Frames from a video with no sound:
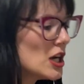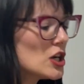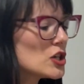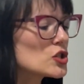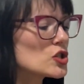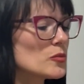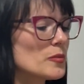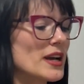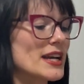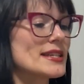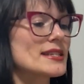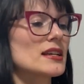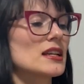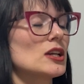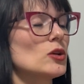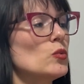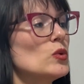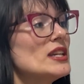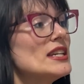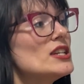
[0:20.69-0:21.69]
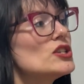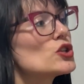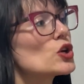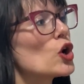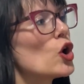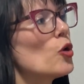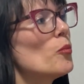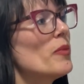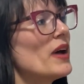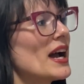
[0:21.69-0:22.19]
So basically, we need to
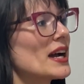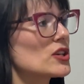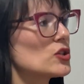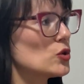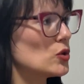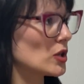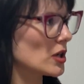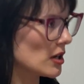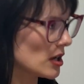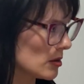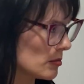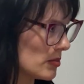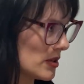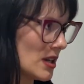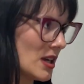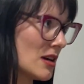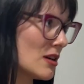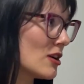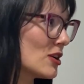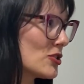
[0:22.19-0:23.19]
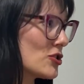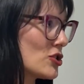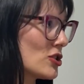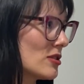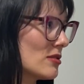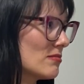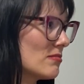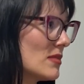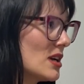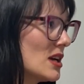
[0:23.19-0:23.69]
go back to the company culture.